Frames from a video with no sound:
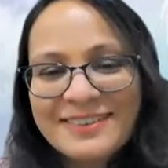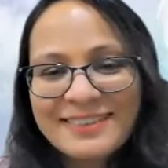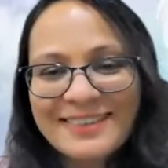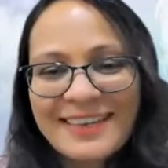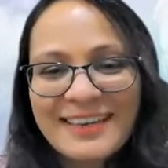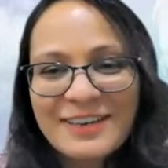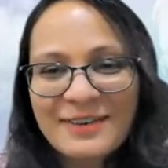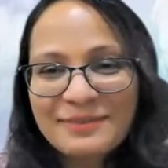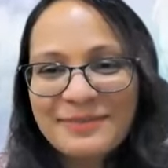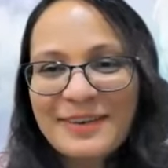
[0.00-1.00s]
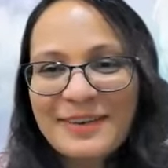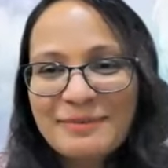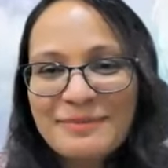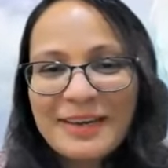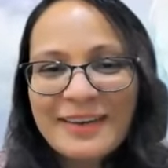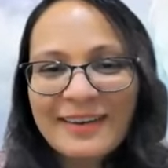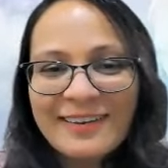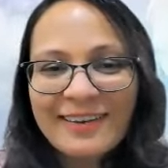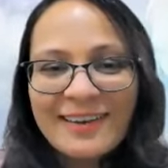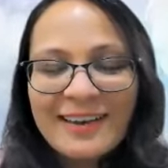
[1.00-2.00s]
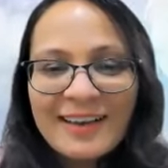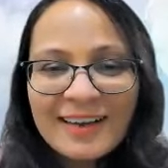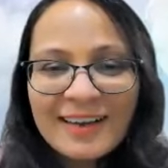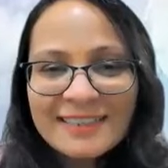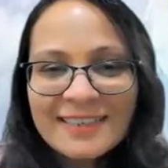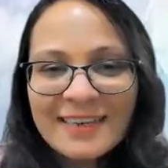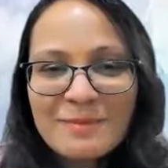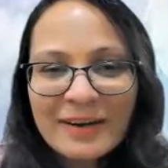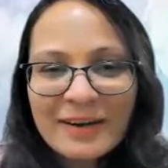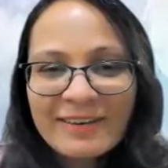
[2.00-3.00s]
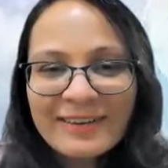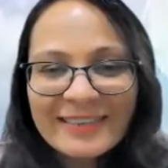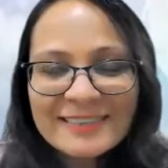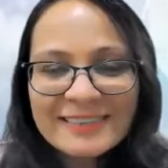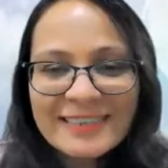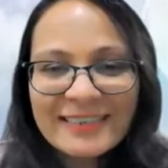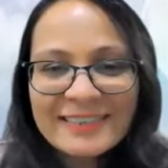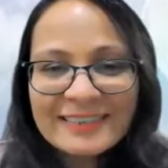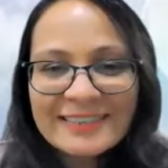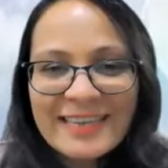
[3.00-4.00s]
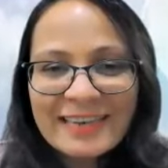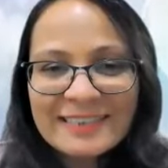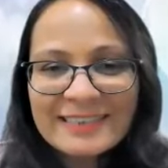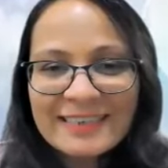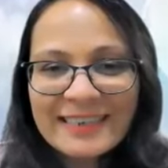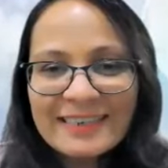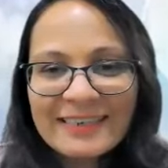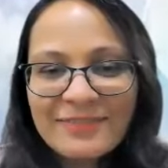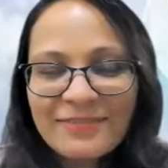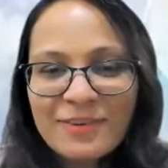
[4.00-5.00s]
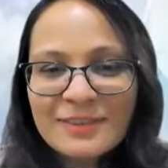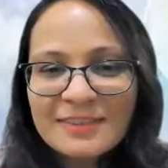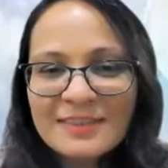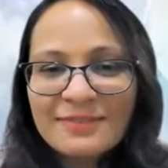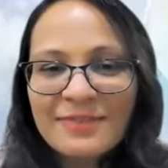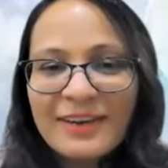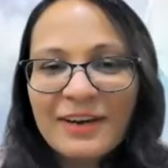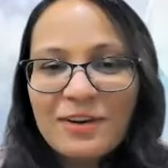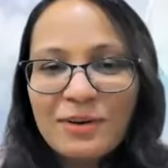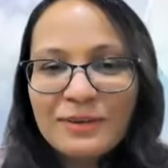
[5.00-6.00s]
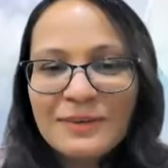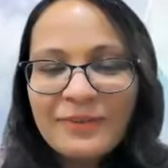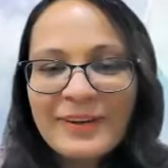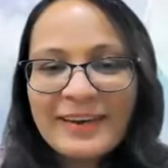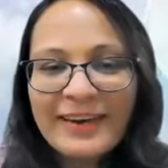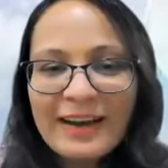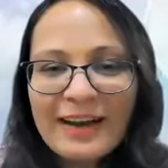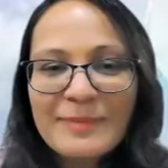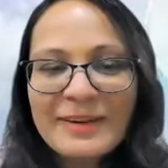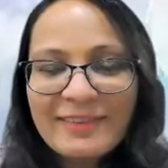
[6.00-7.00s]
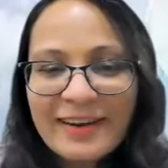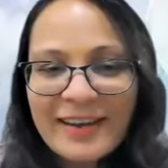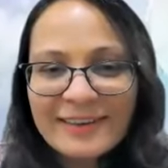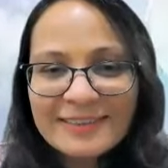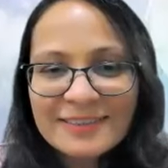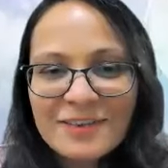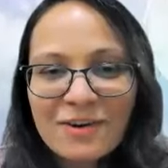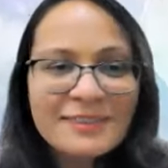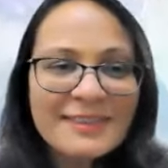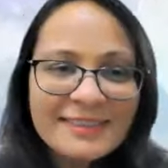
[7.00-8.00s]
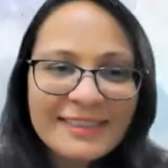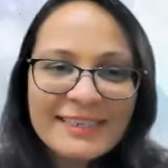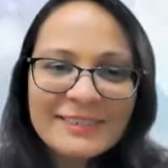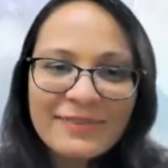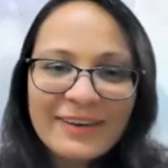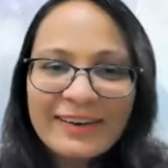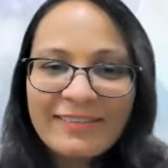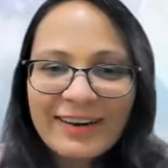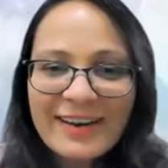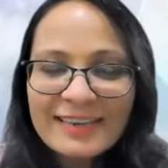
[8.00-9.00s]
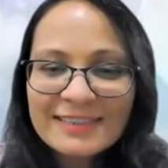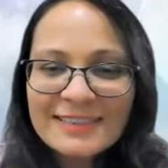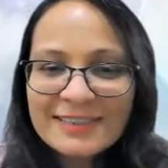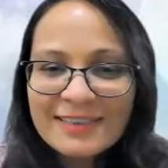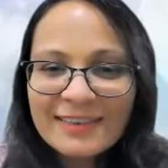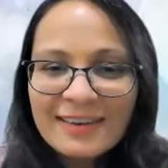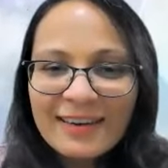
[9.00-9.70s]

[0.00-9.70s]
Yeah. Bye. I see here Makran has said that he was feeling good, feeling calm and relaxed. Kausar says feeling relaxed.